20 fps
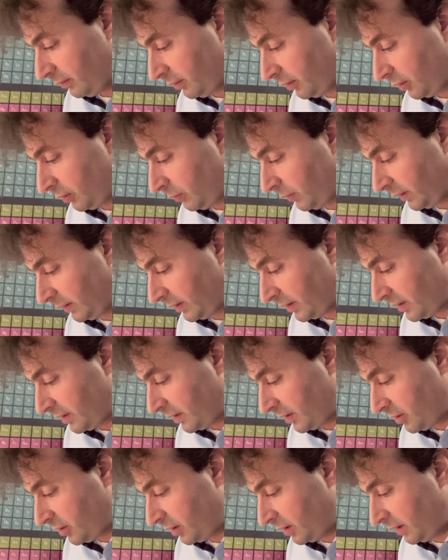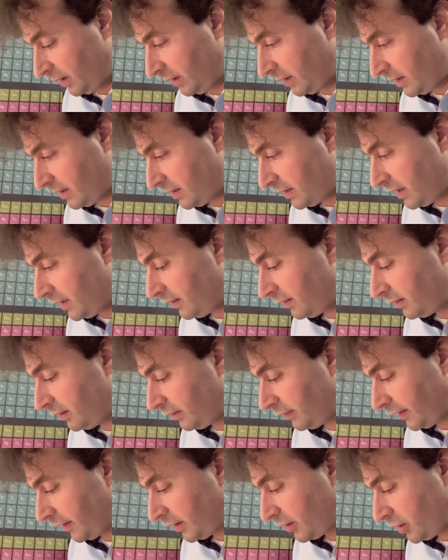a quantization in the z
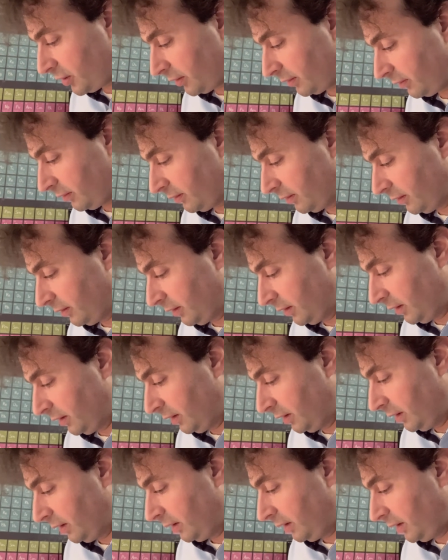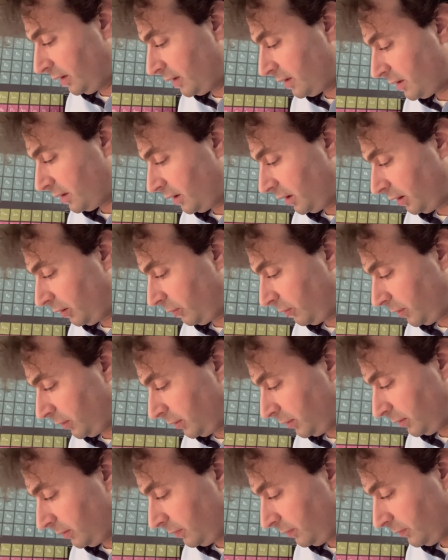direction is
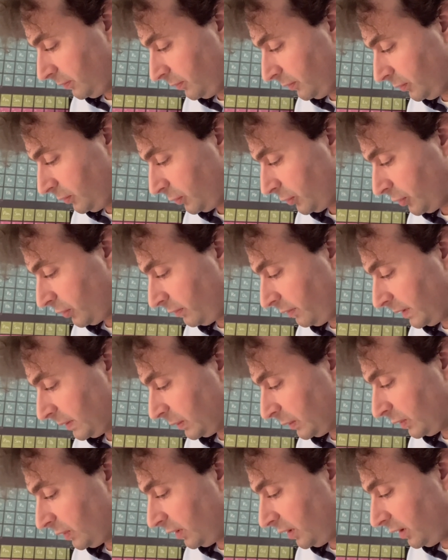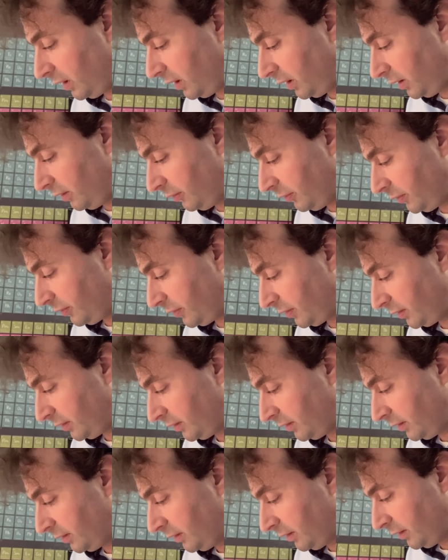equal to square root of half
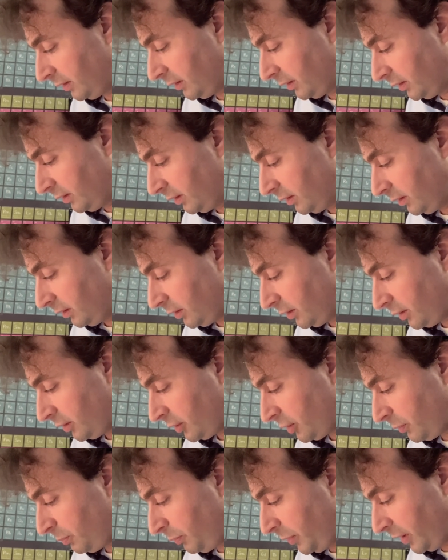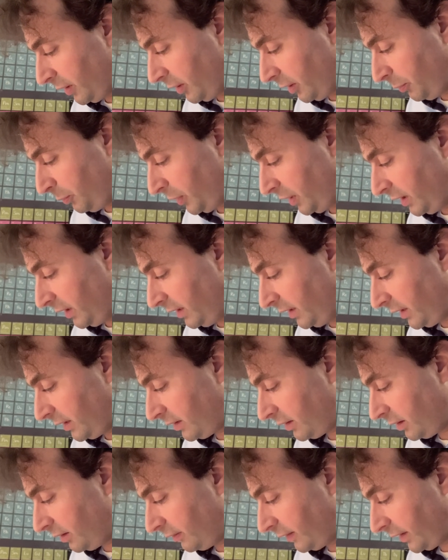spin up in the
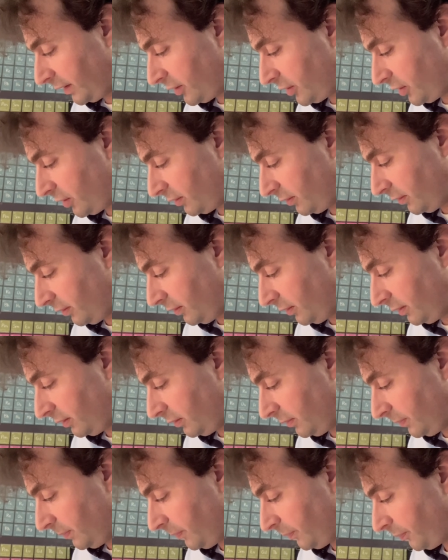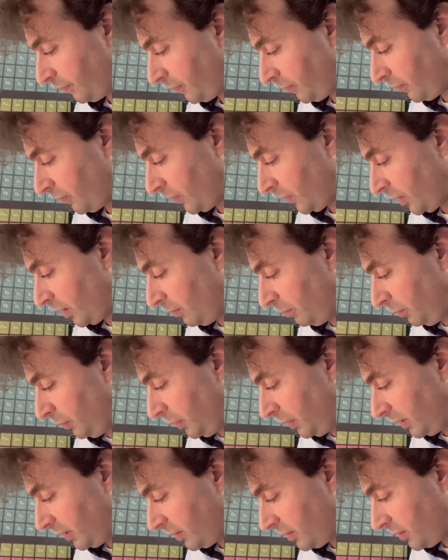x direction
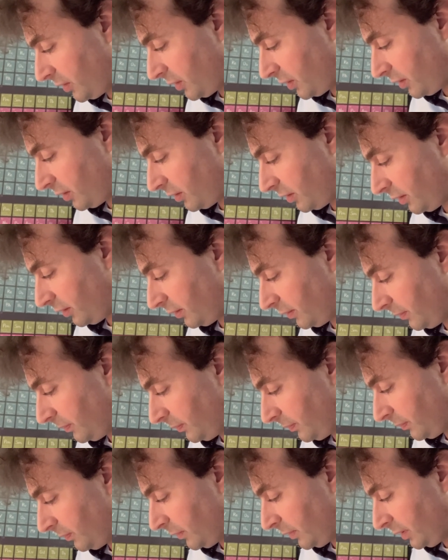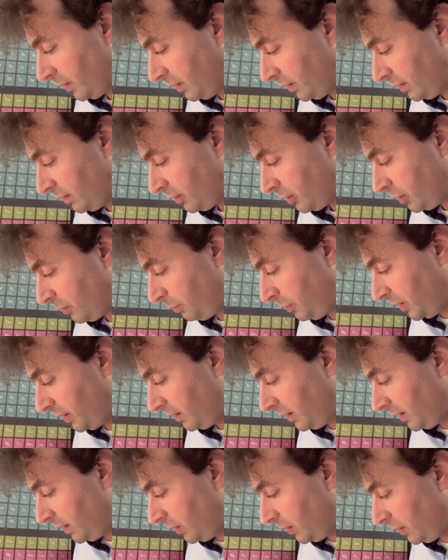plus spin
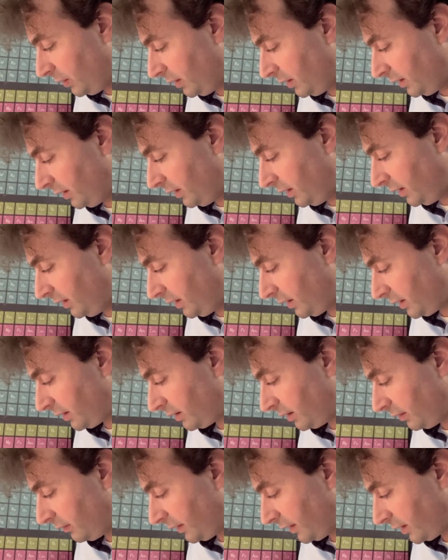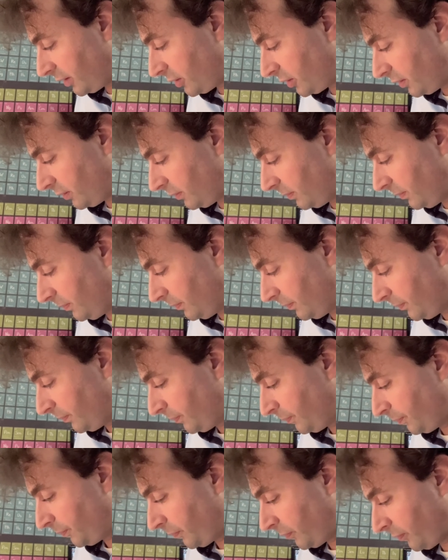down in the x direction,
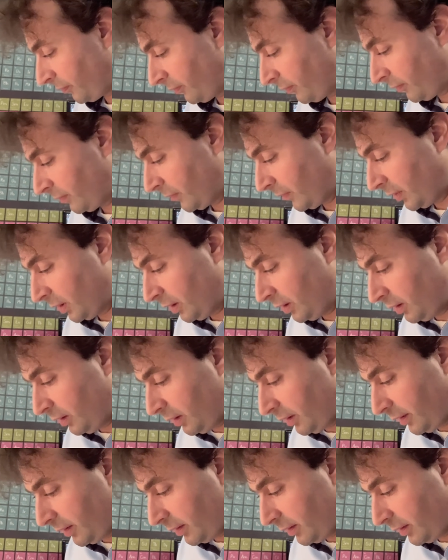and